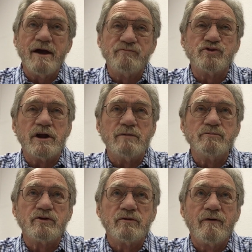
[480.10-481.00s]
have
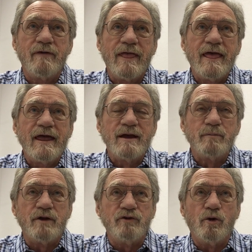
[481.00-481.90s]
dreams,
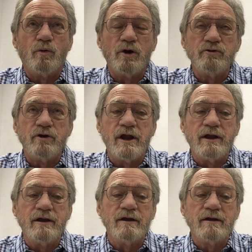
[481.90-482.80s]
but if you're
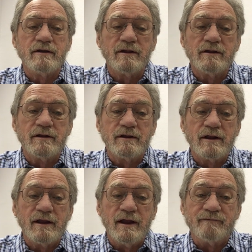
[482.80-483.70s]
wondering
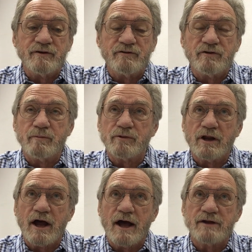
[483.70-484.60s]
if it's
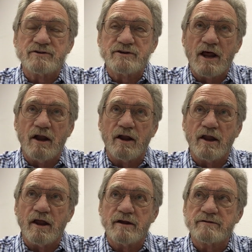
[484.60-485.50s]
something God's telling
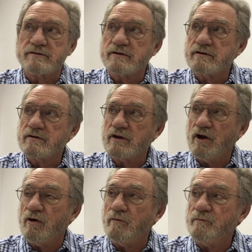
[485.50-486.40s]
us, you
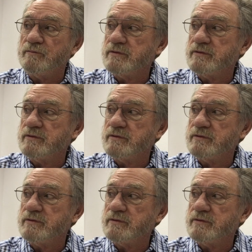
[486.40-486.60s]
know, and